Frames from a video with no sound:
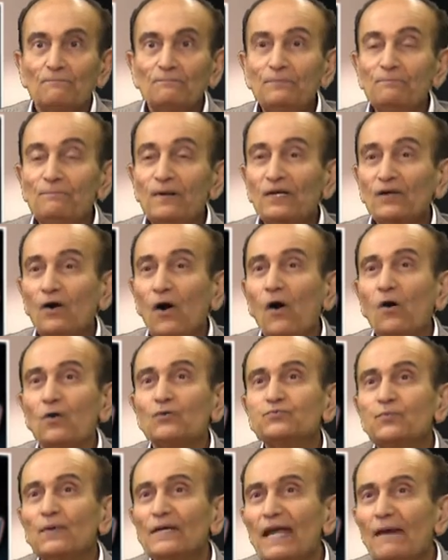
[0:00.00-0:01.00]

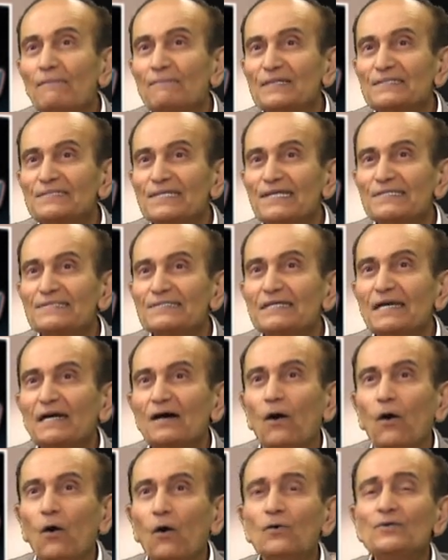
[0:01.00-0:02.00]
because what happens is
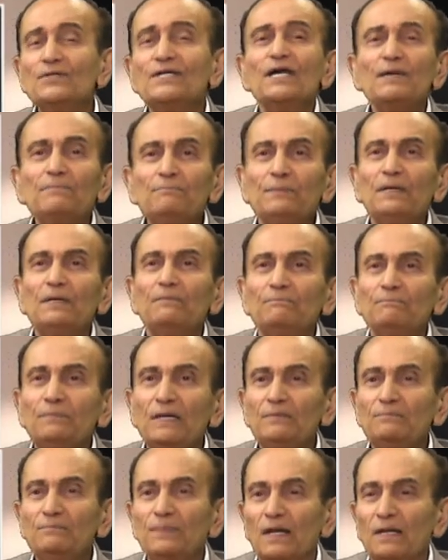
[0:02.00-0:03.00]
ordinary
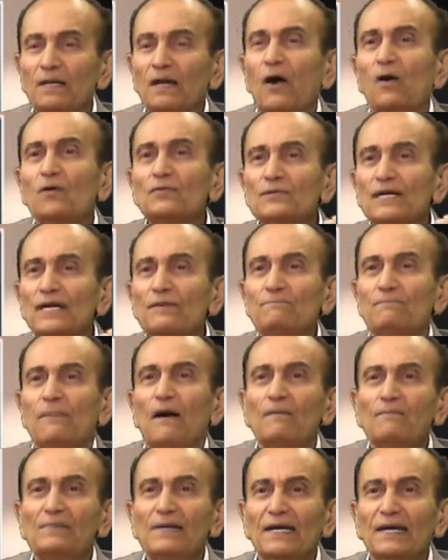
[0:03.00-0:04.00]
people, ordinary
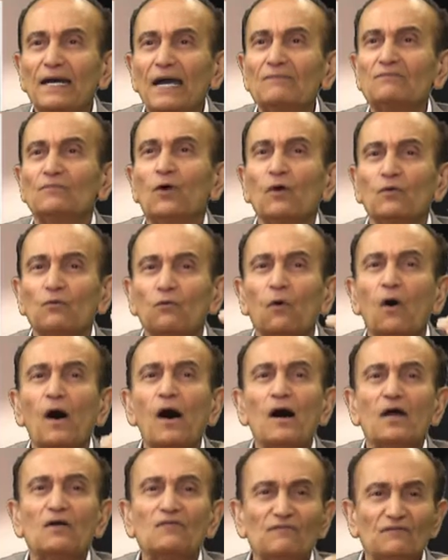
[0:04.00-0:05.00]
public have gone
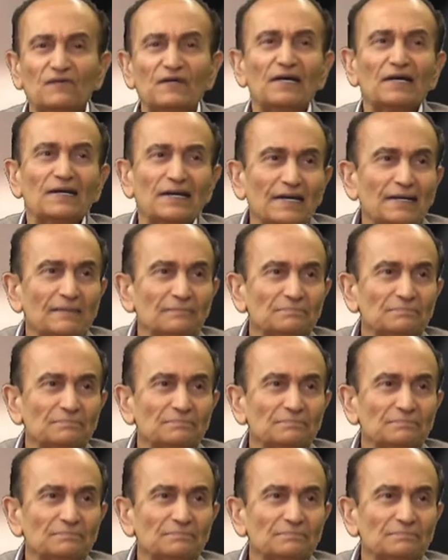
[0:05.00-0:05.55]
war weary.